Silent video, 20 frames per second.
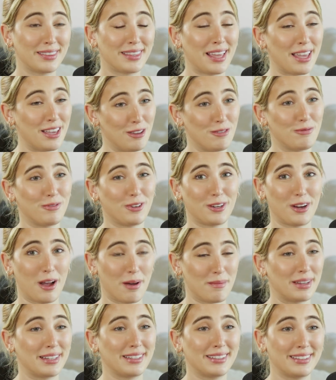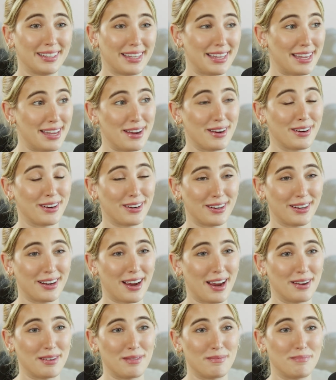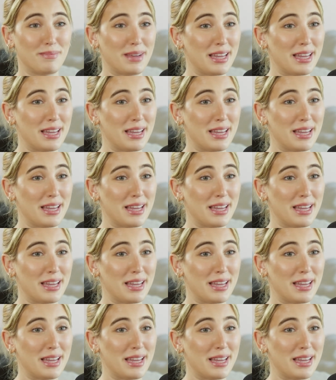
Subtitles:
Thank you for coming here and